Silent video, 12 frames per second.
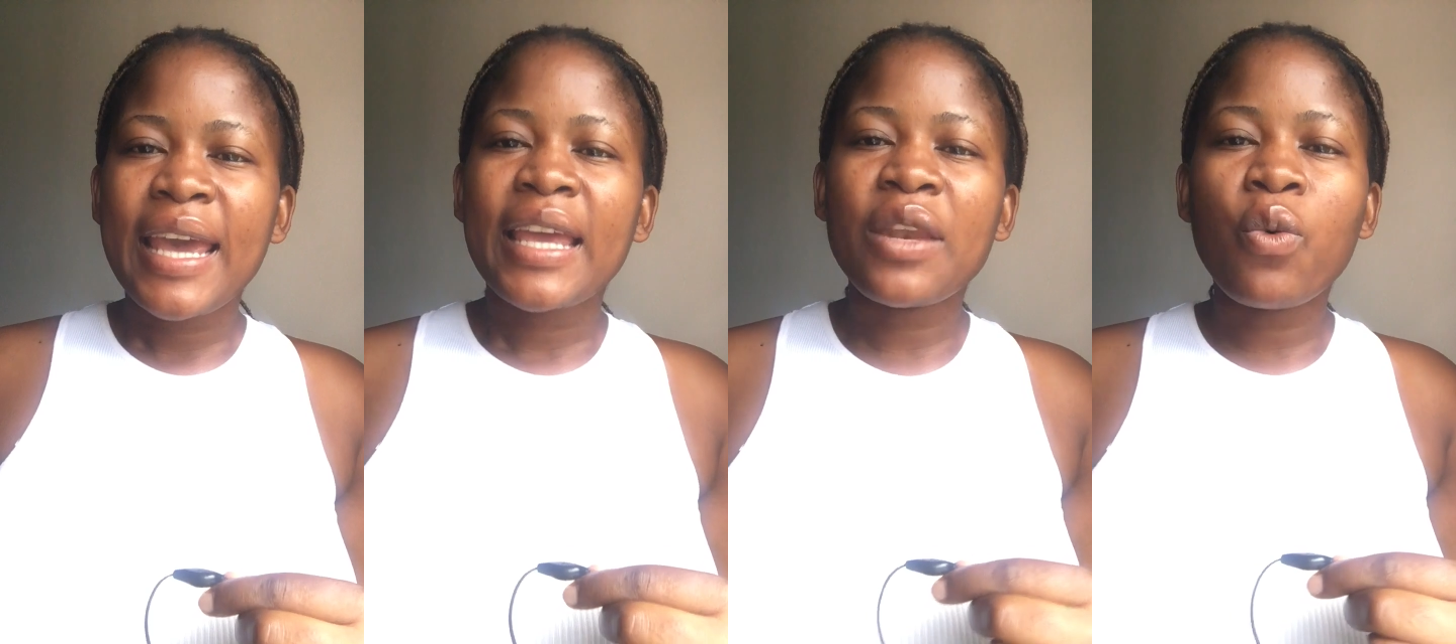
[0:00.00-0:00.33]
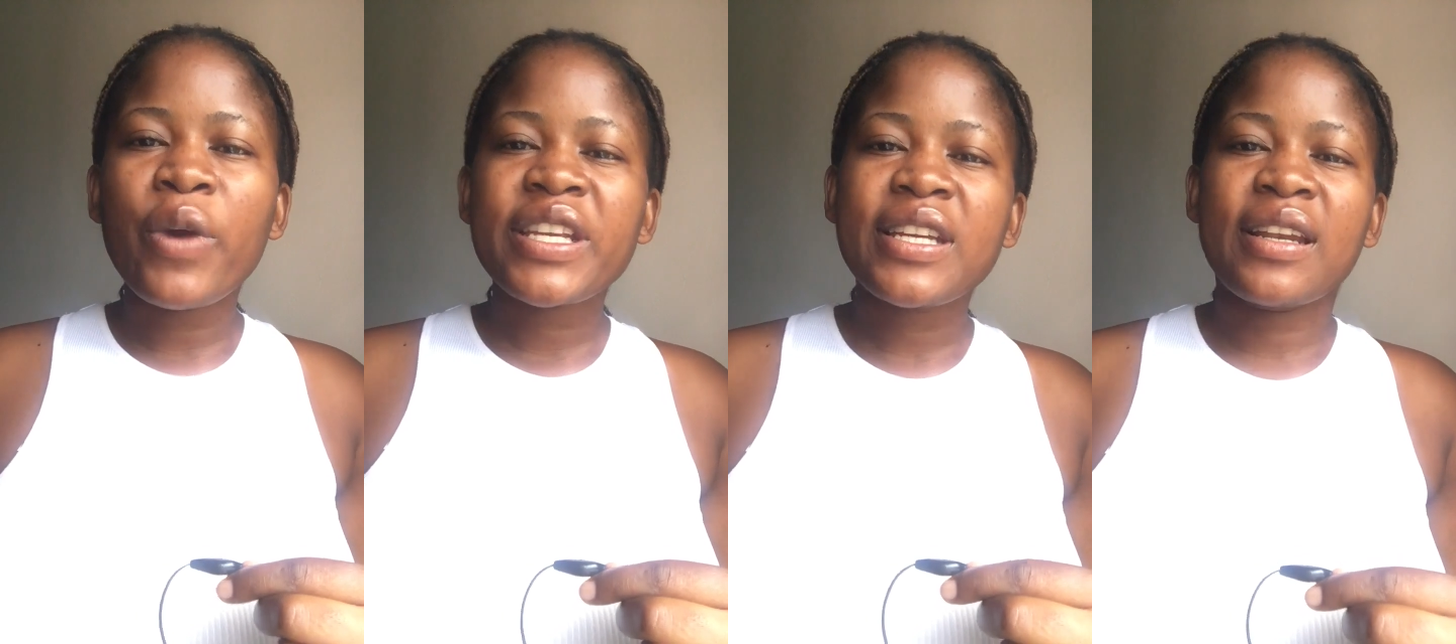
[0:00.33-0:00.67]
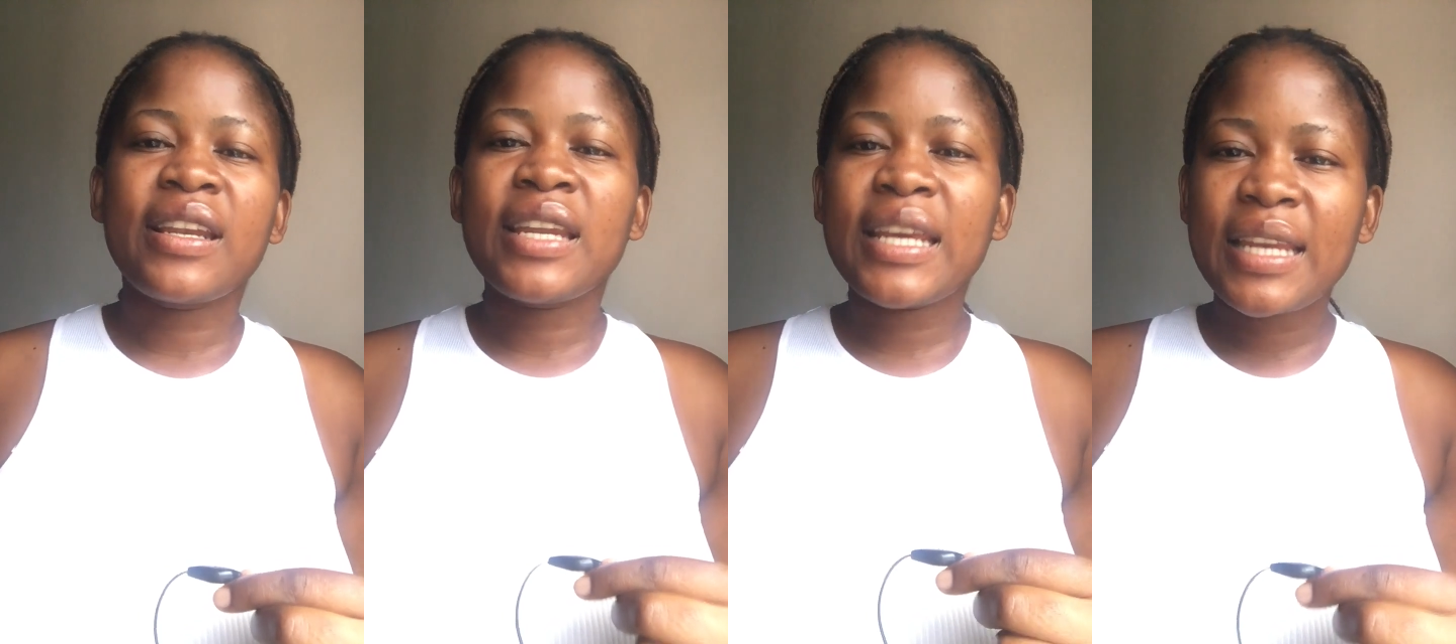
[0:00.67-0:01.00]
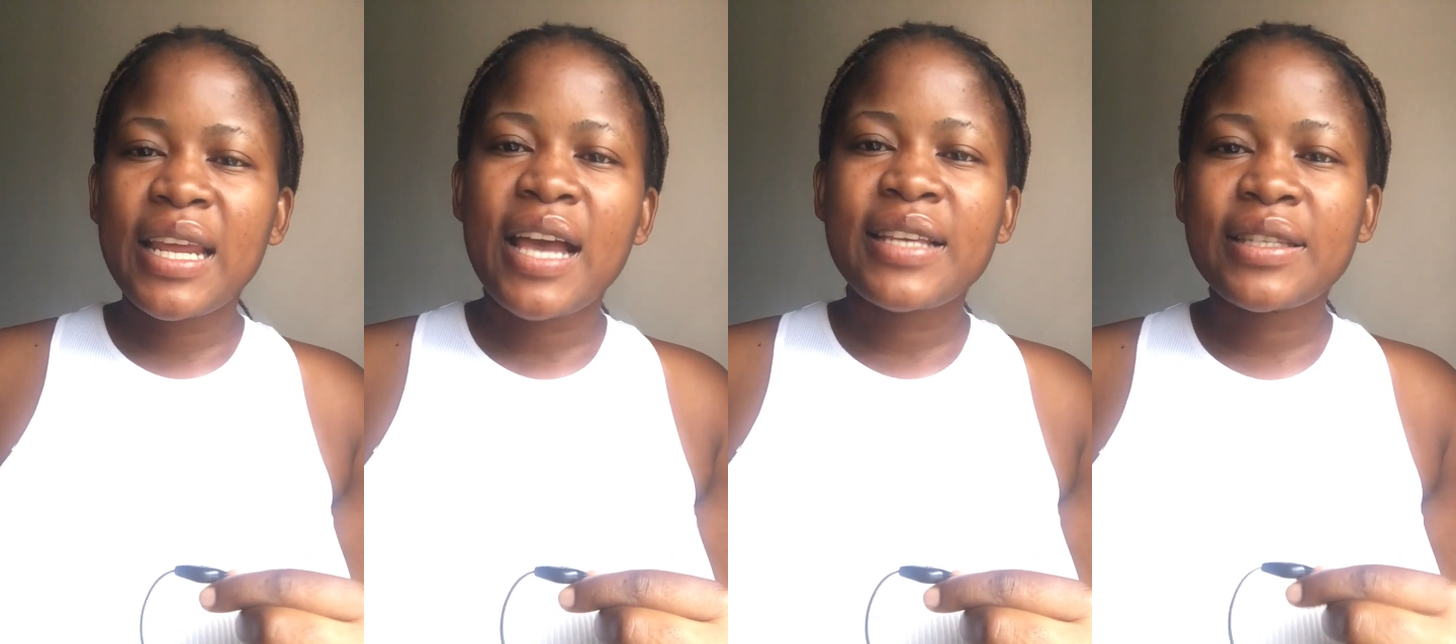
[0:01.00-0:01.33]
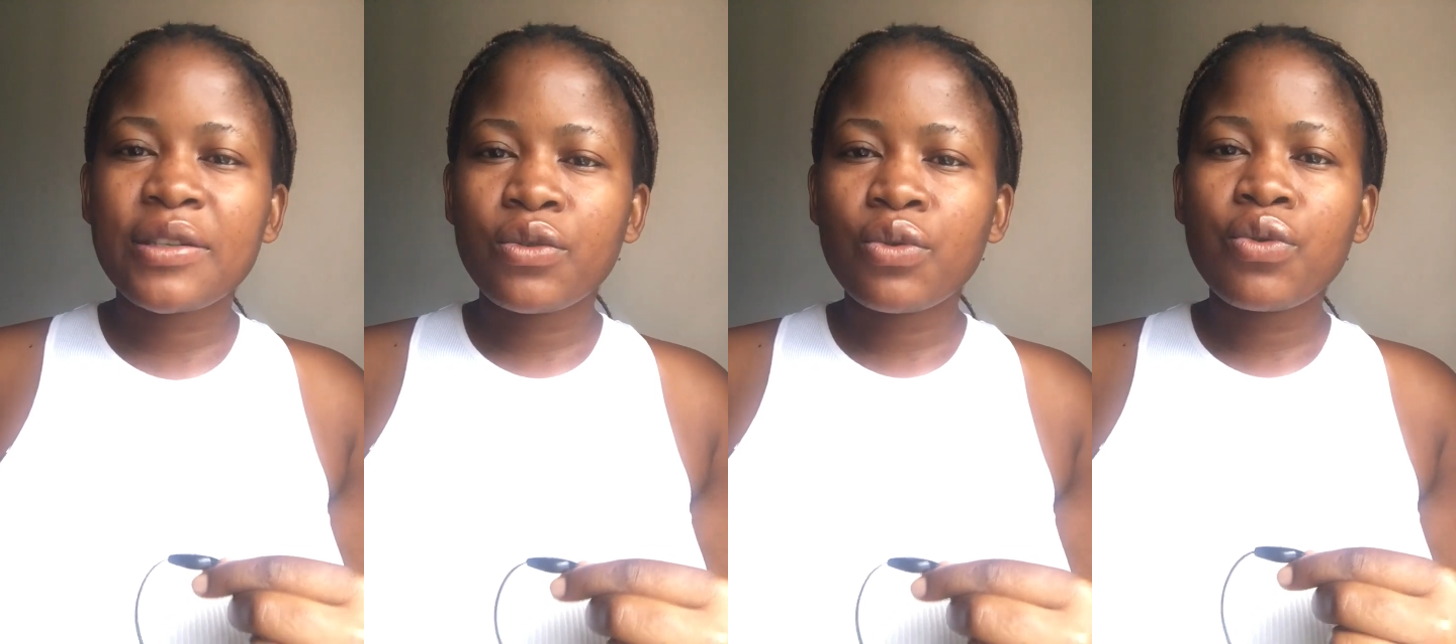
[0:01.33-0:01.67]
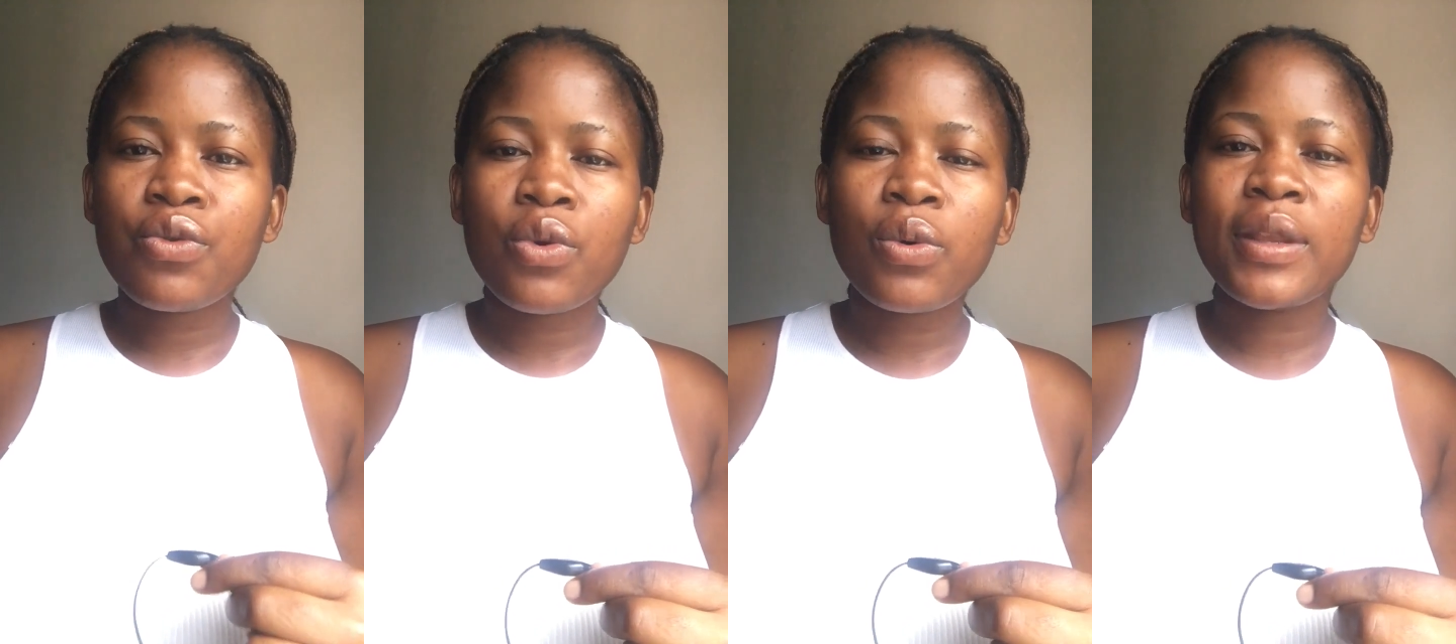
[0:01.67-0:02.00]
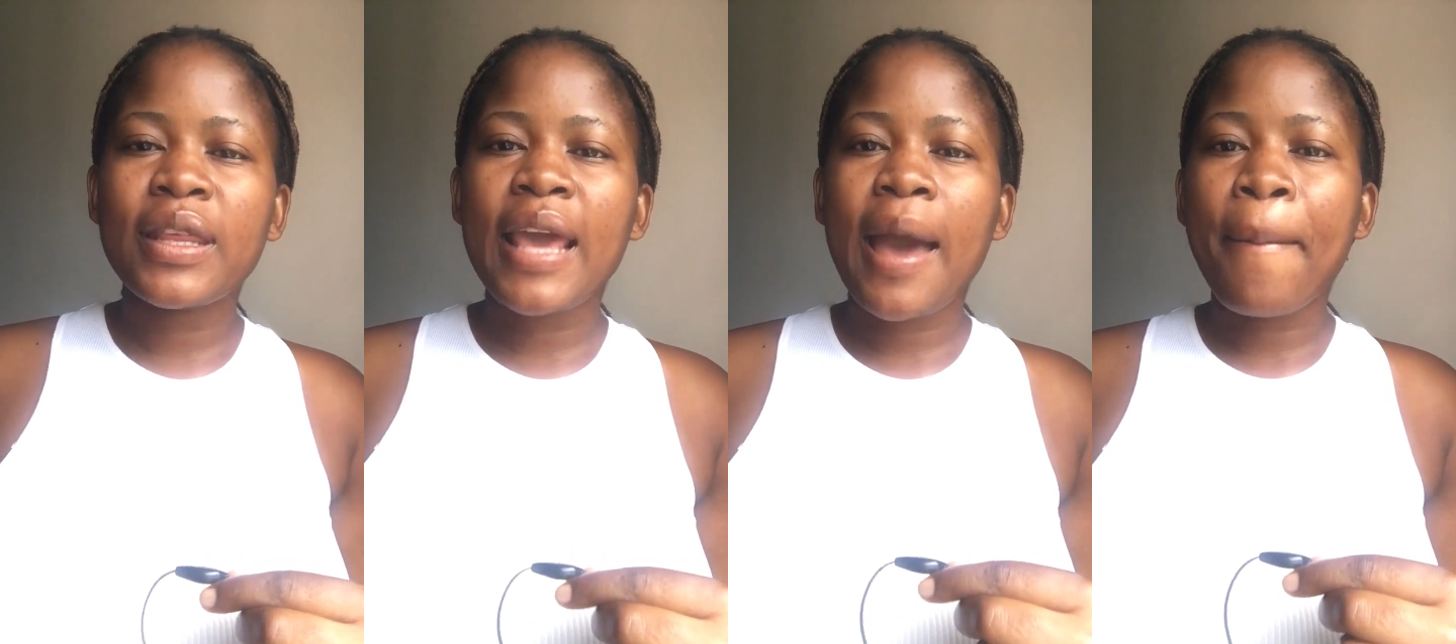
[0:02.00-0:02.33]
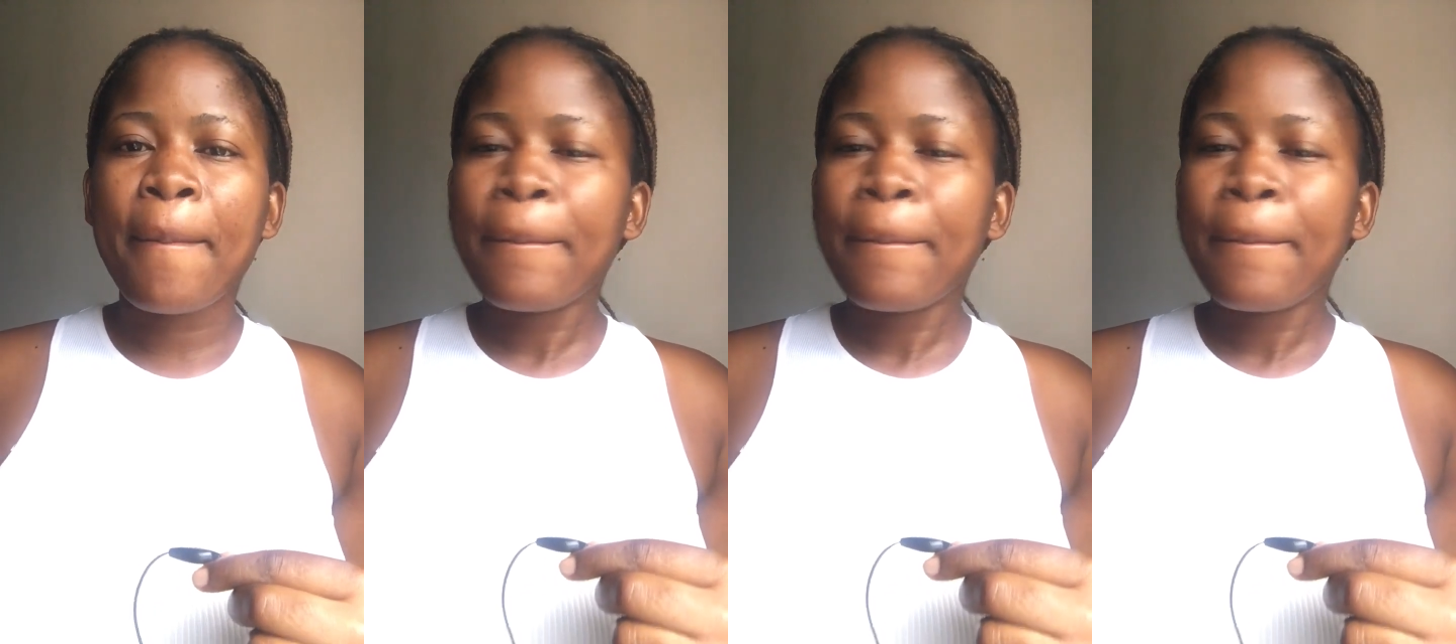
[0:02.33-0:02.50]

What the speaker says: in which leaders do rule their